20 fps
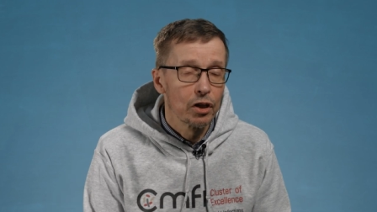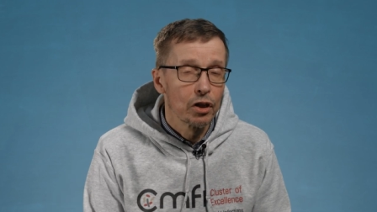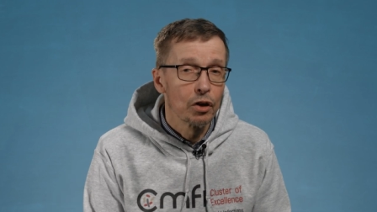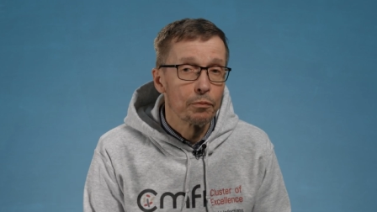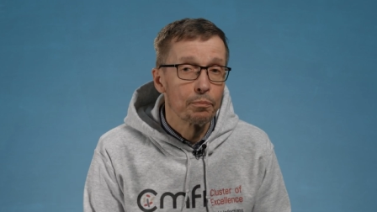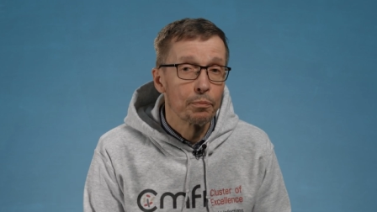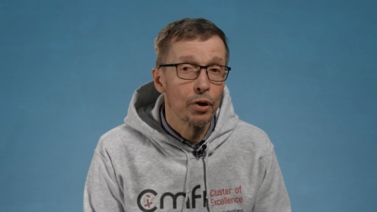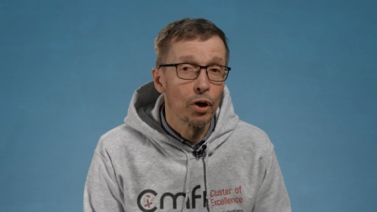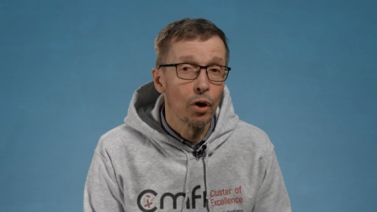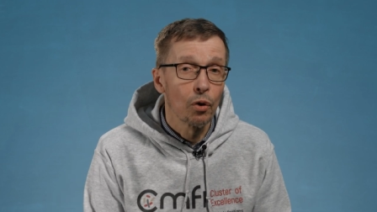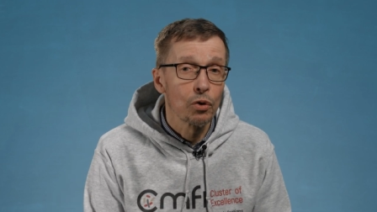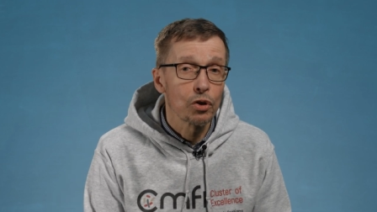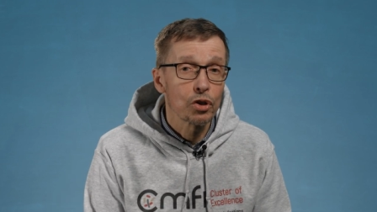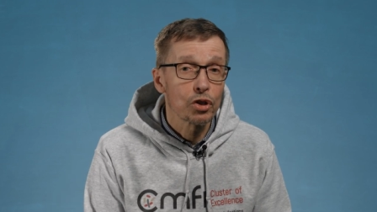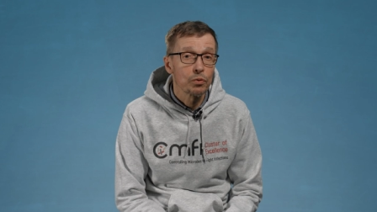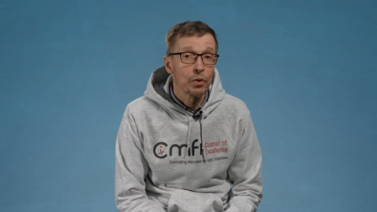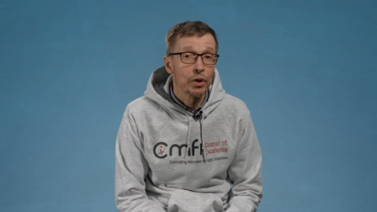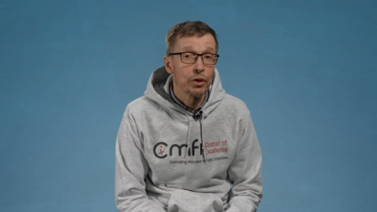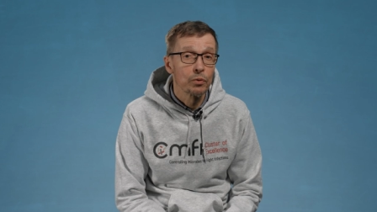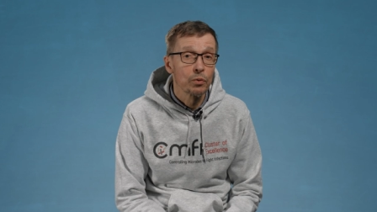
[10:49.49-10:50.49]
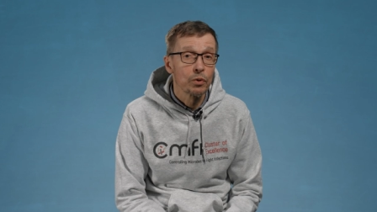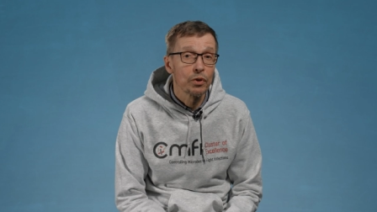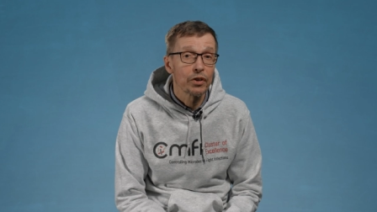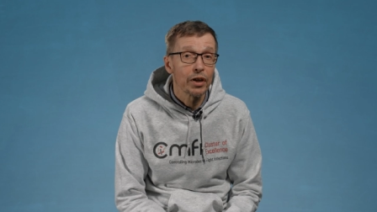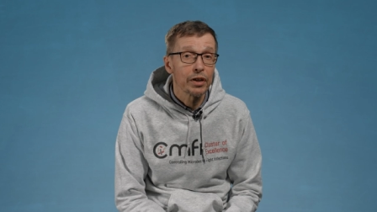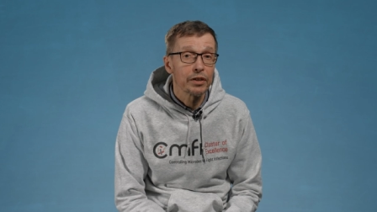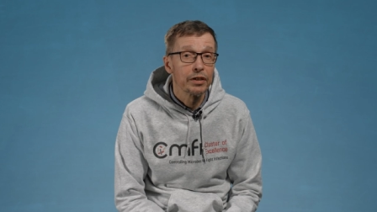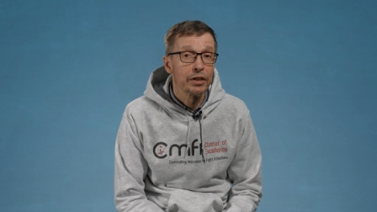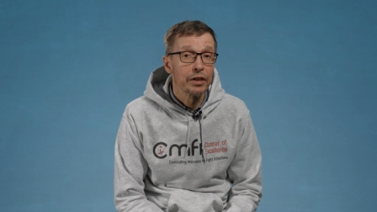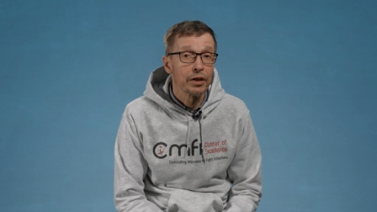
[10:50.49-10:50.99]
approach. We're doing
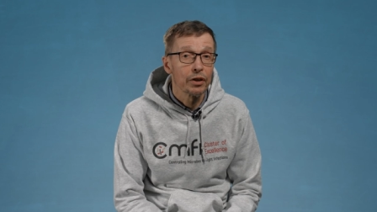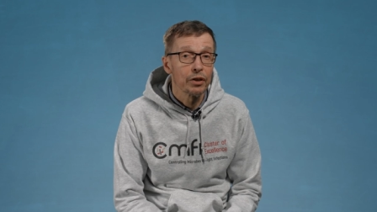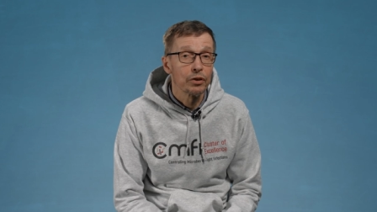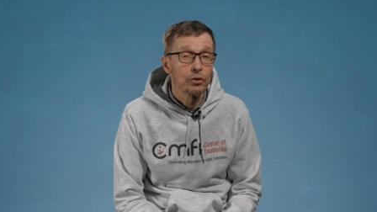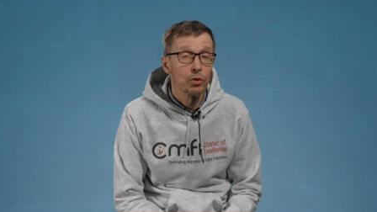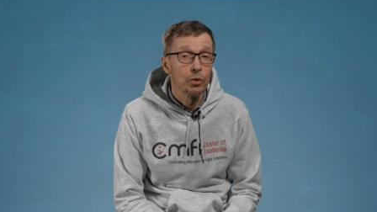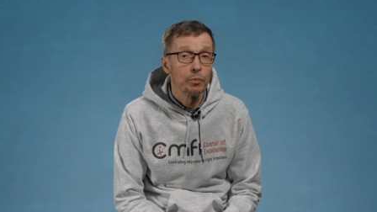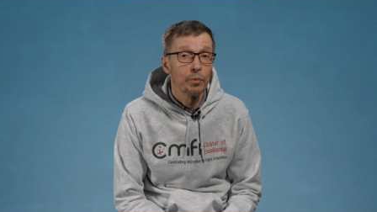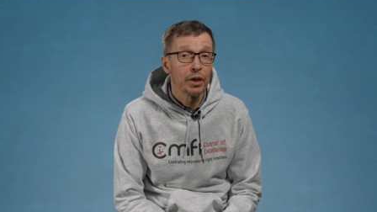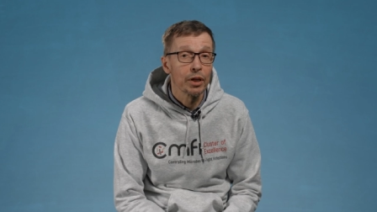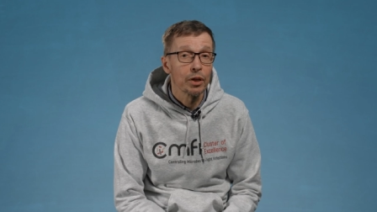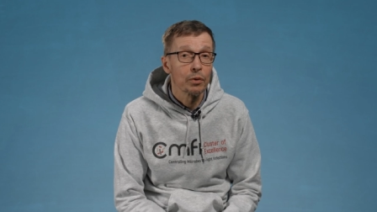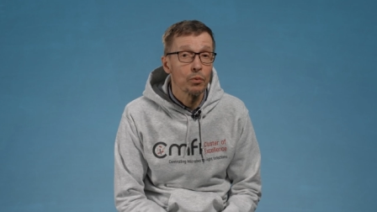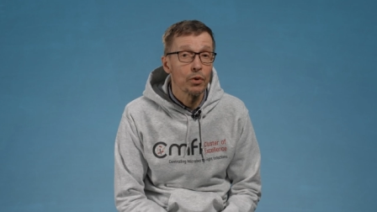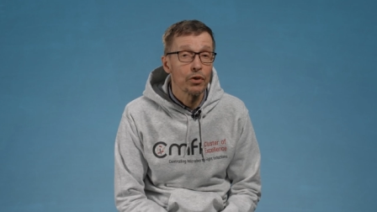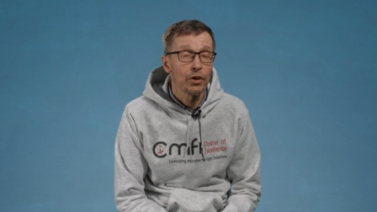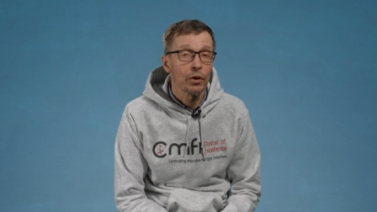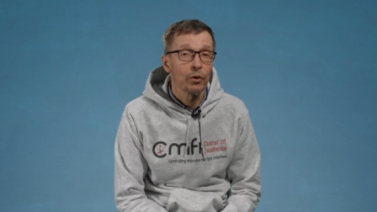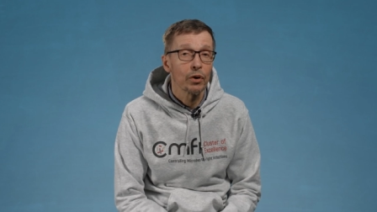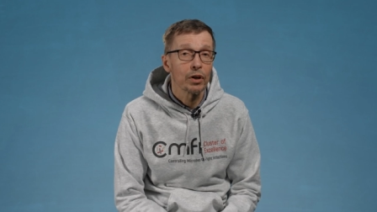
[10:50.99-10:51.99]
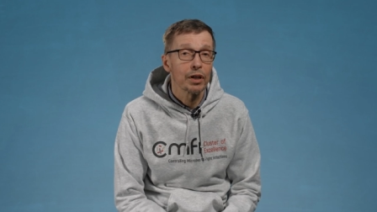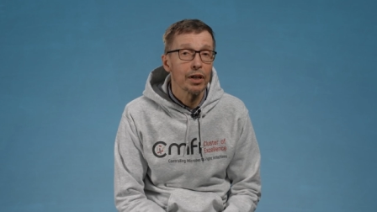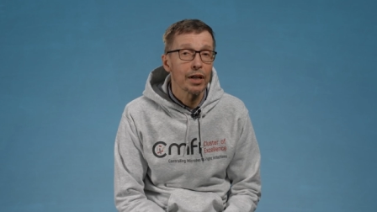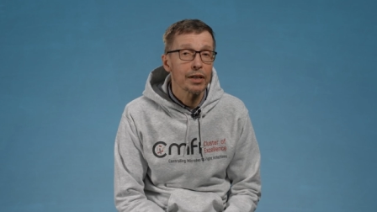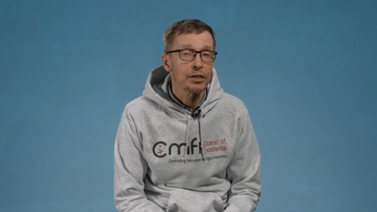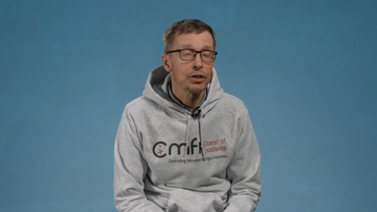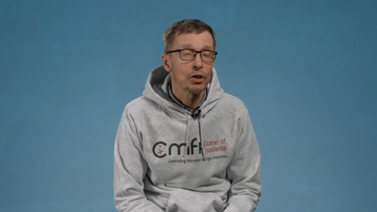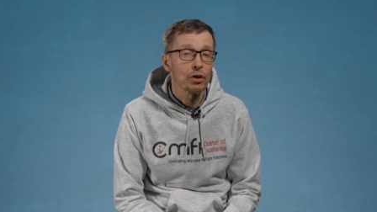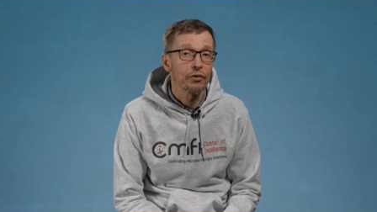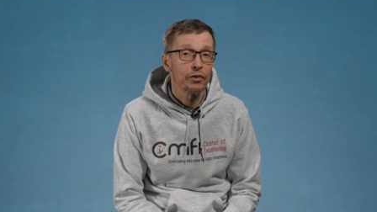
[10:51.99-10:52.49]
that here in Tübingen with our
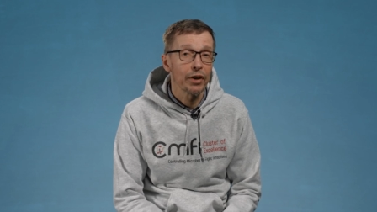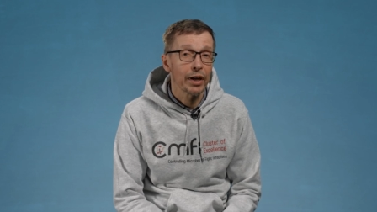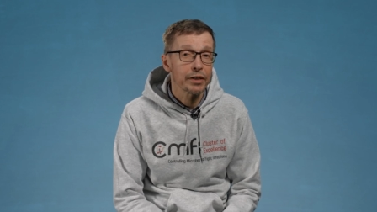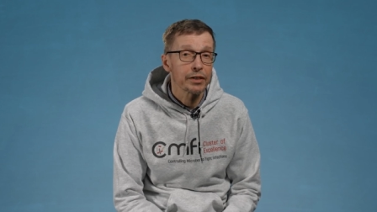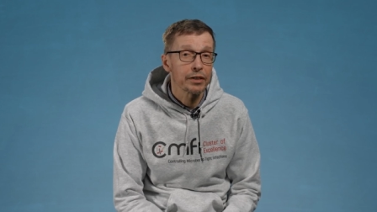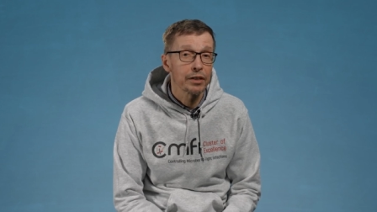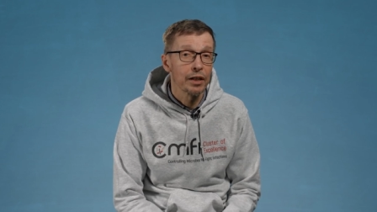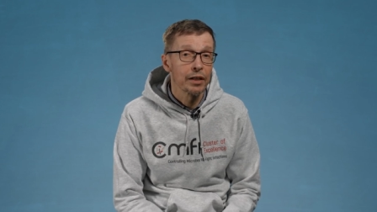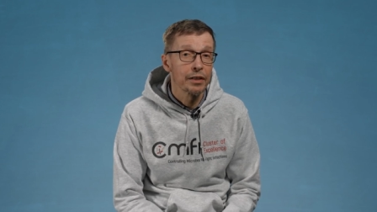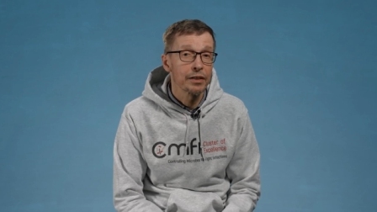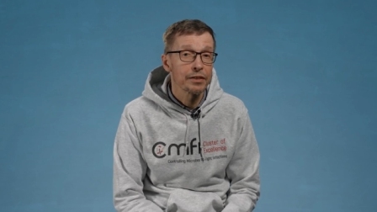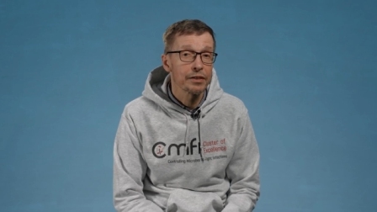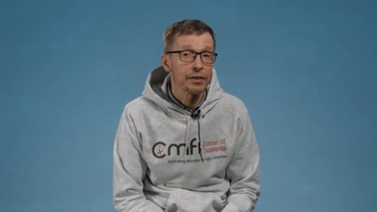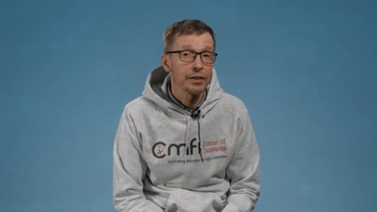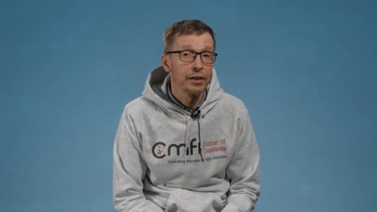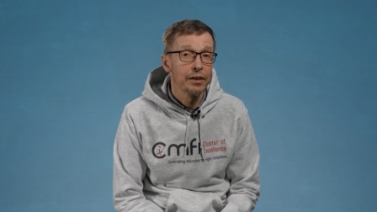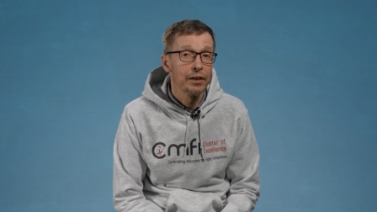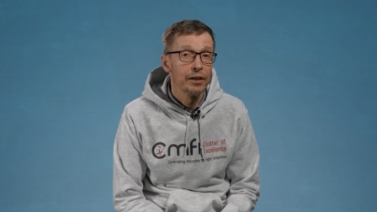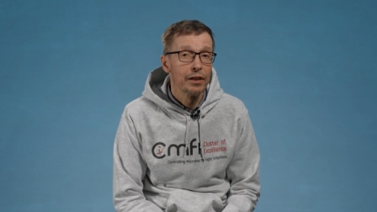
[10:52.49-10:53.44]
cluster of excellence